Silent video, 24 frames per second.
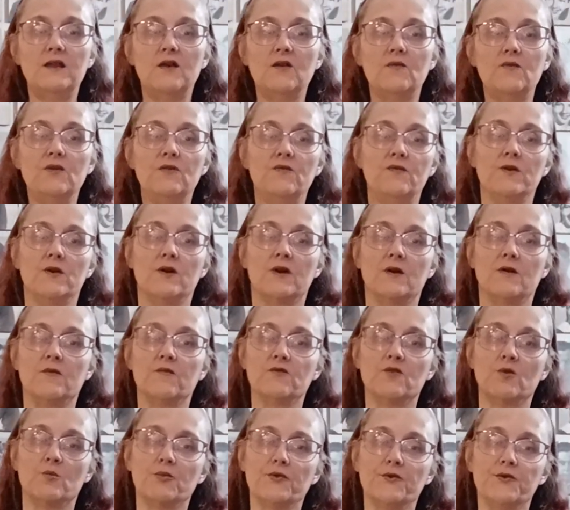if you feel
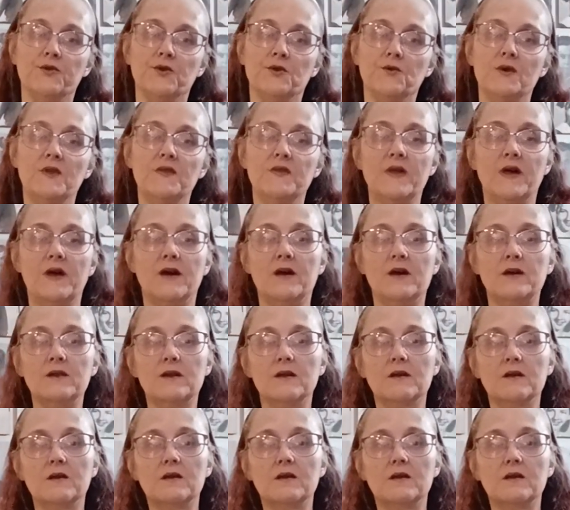comfortable doing that.